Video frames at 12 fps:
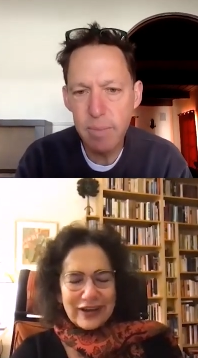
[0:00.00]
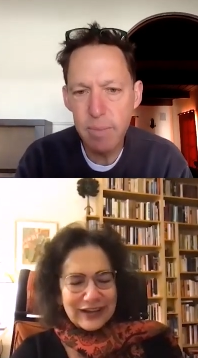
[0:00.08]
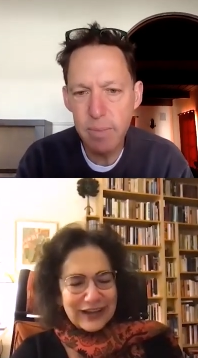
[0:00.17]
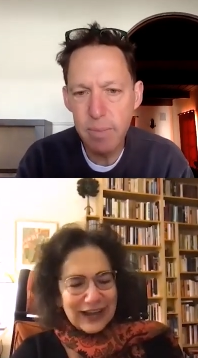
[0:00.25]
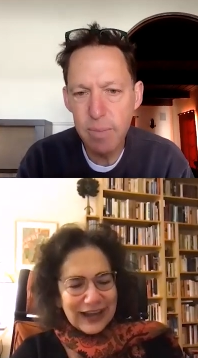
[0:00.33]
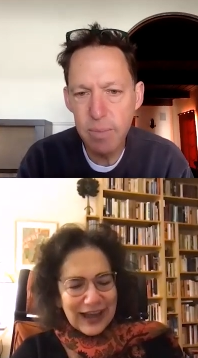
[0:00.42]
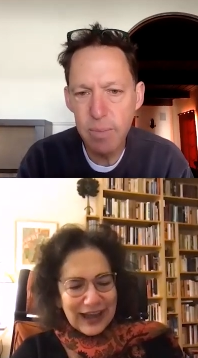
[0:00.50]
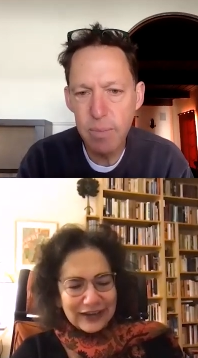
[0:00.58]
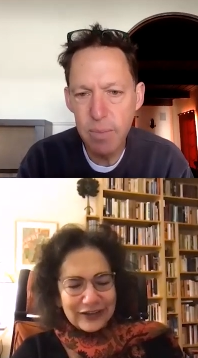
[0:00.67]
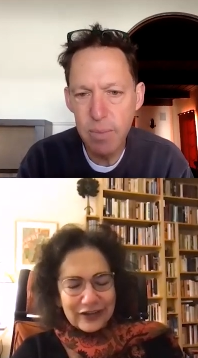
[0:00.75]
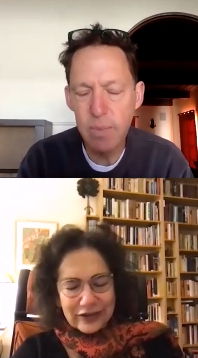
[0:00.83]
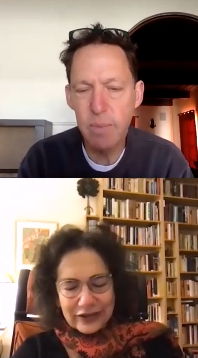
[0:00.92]

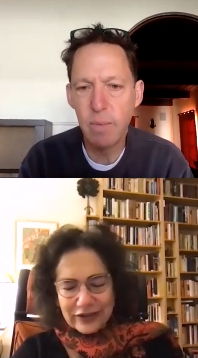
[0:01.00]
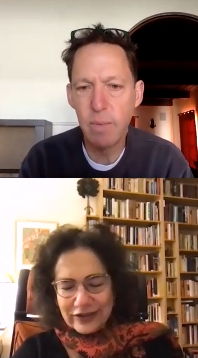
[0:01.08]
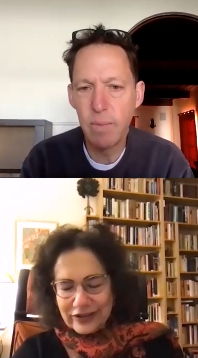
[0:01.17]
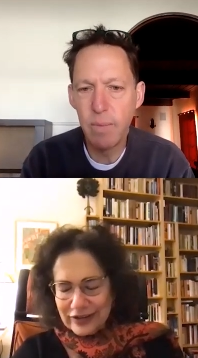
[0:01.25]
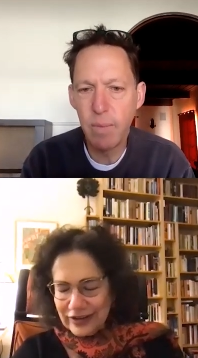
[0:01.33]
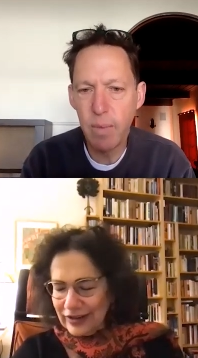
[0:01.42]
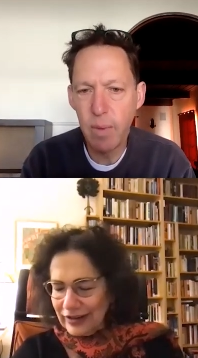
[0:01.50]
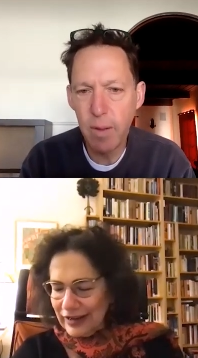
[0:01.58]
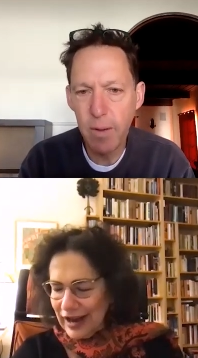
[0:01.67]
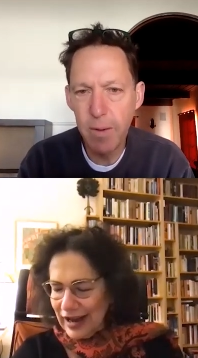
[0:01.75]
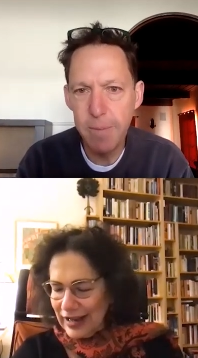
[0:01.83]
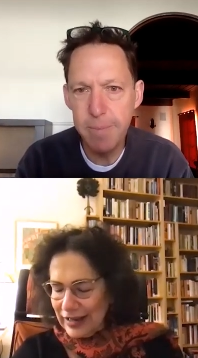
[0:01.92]
Speaker 1: again uh,
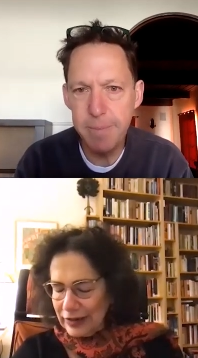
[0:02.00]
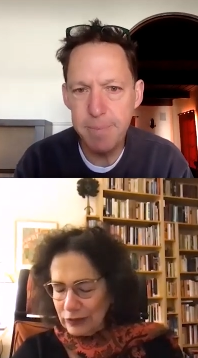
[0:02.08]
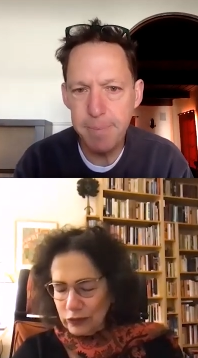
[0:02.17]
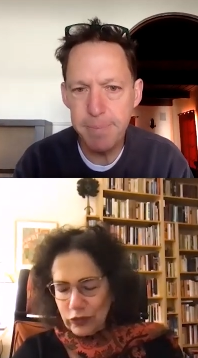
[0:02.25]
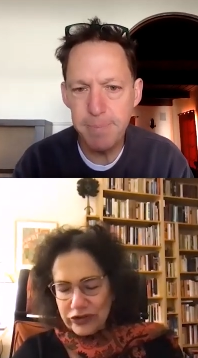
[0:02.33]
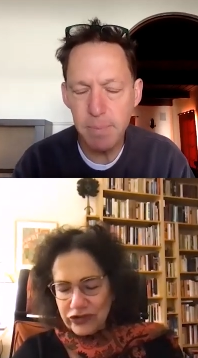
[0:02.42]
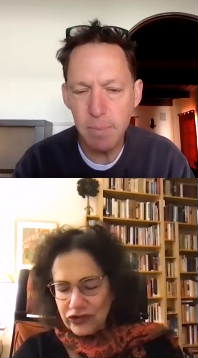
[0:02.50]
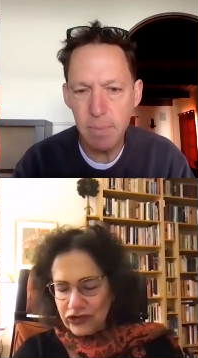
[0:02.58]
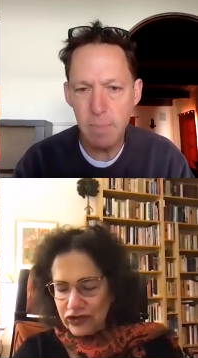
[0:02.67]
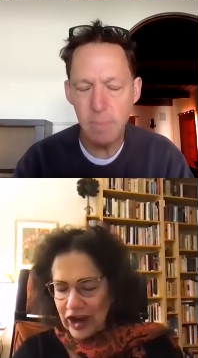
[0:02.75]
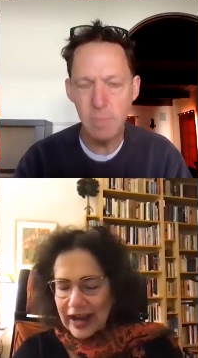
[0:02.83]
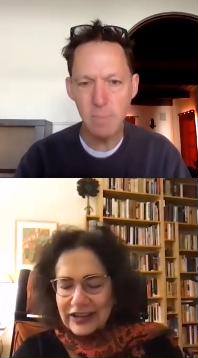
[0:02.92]
I
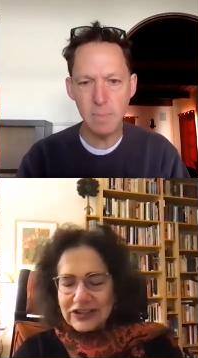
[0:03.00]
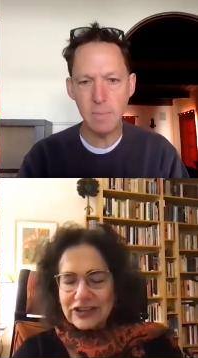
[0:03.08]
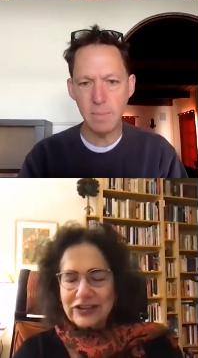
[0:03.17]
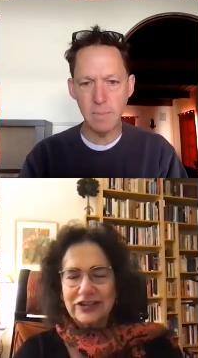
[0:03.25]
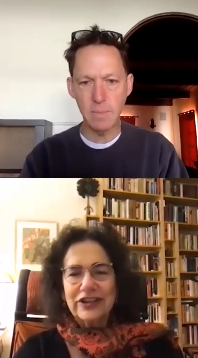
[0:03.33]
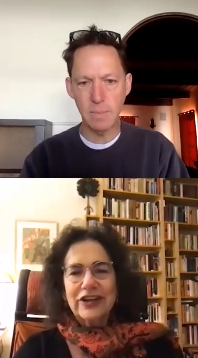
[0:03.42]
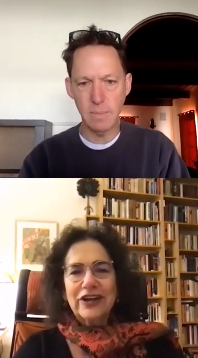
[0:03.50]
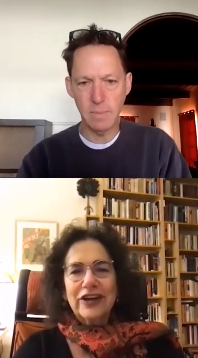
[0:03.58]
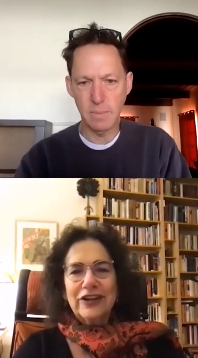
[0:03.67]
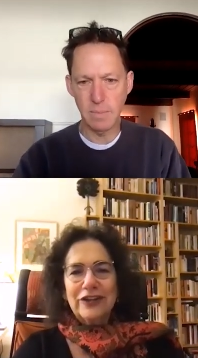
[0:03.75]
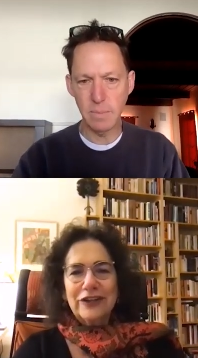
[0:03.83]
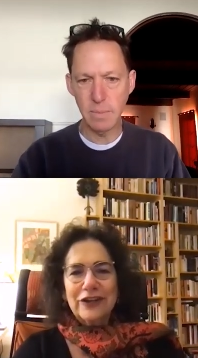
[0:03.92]
reject
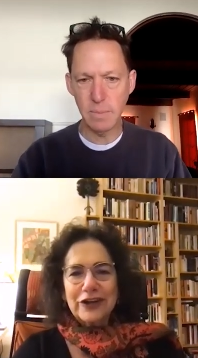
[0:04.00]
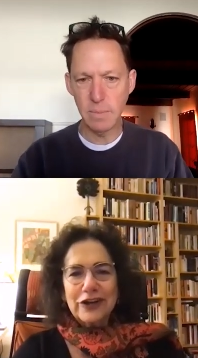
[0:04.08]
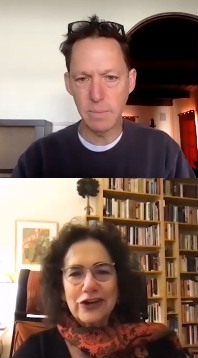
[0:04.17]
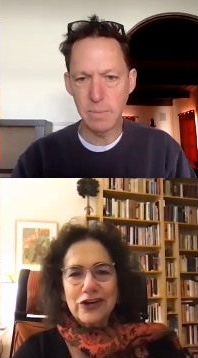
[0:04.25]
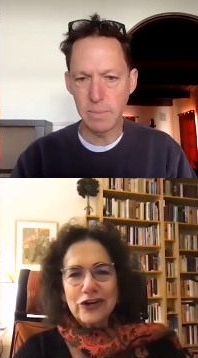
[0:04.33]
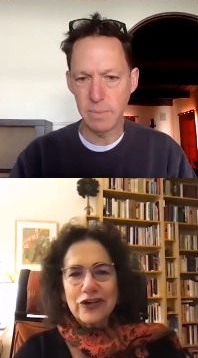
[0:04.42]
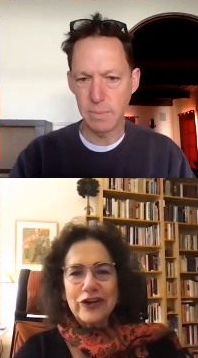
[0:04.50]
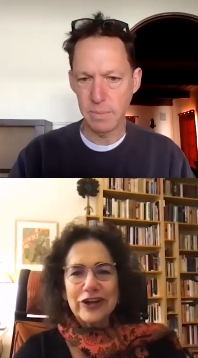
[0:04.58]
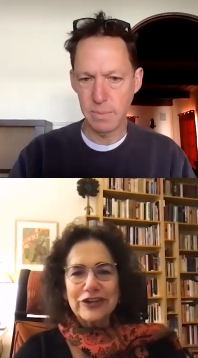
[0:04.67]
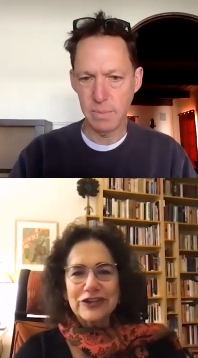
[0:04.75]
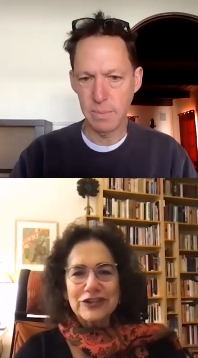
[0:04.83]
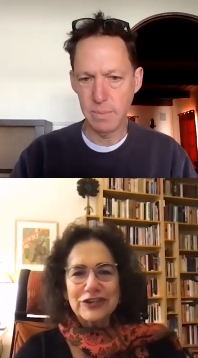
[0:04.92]
the
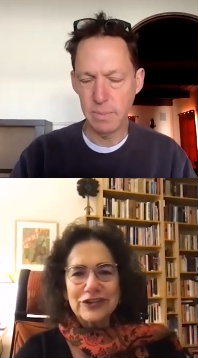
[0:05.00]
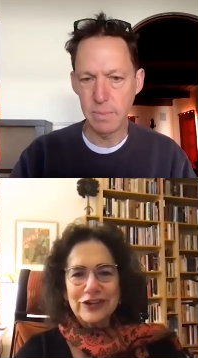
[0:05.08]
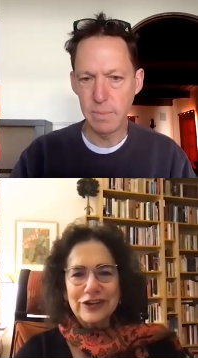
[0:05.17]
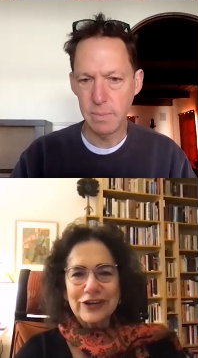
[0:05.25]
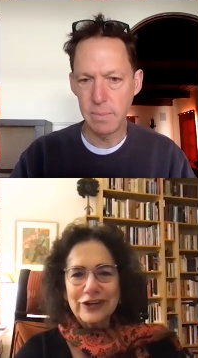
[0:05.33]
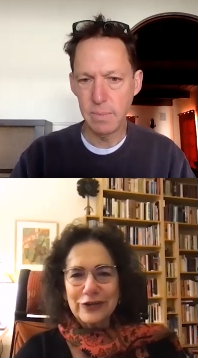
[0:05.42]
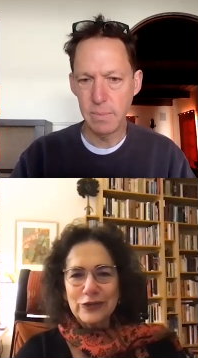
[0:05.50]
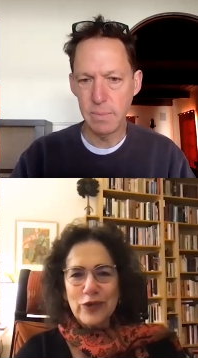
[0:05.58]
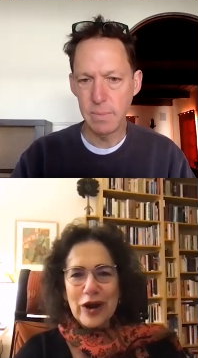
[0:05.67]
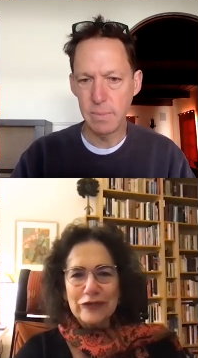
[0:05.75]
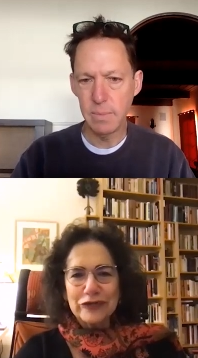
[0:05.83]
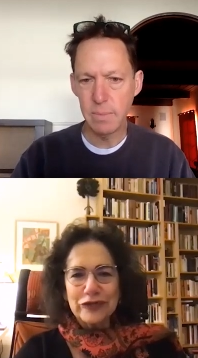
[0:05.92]
current uh,
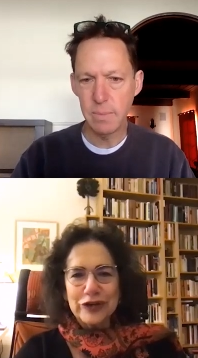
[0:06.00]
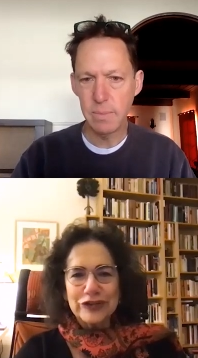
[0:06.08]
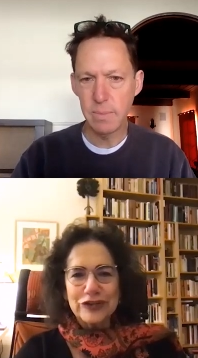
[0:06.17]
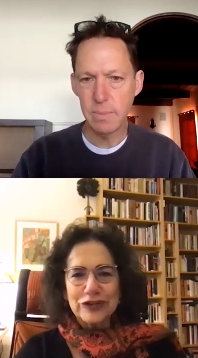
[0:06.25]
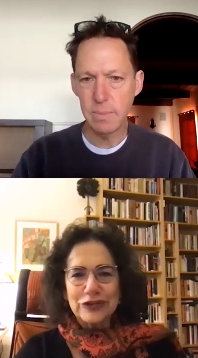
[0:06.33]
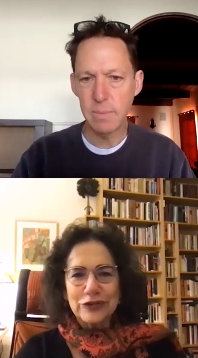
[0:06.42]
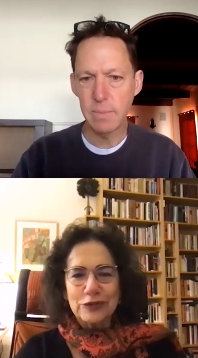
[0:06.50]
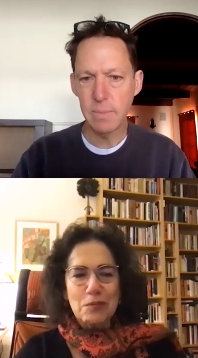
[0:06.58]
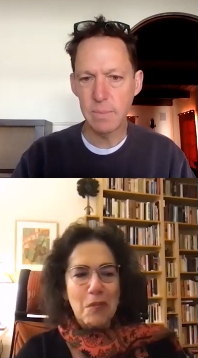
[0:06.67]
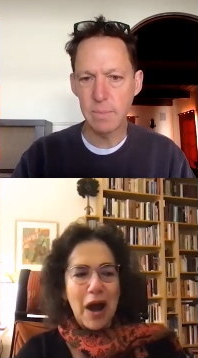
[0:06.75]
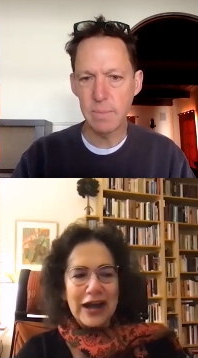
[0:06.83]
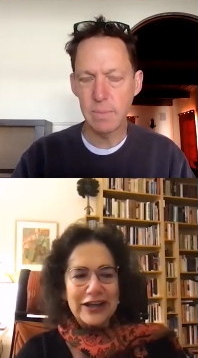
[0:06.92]
reference to
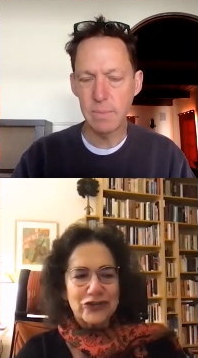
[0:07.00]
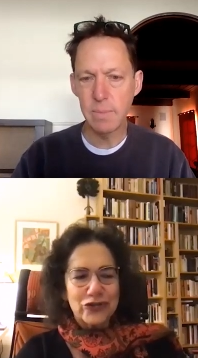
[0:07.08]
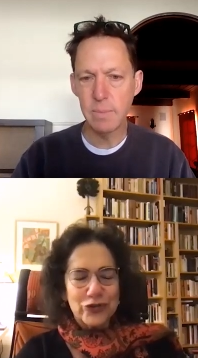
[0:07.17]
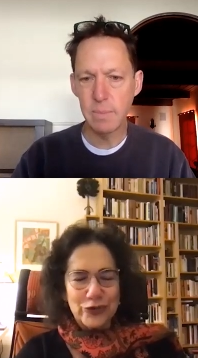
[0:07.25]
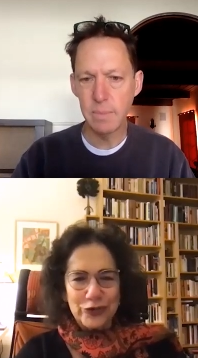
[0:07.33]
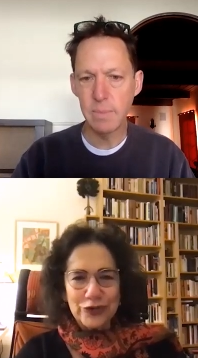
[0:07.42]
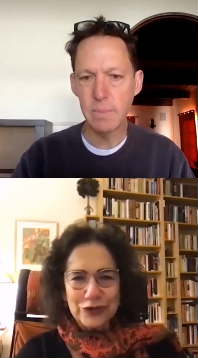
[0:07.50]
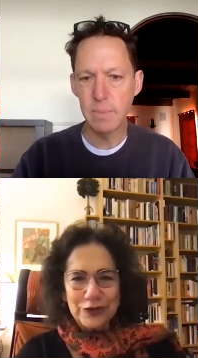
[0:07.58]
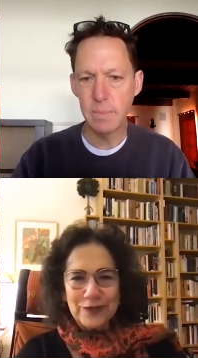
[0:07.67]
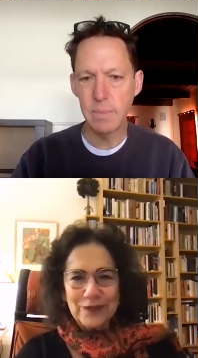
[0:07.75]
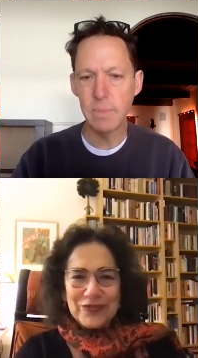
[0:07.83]
my truth,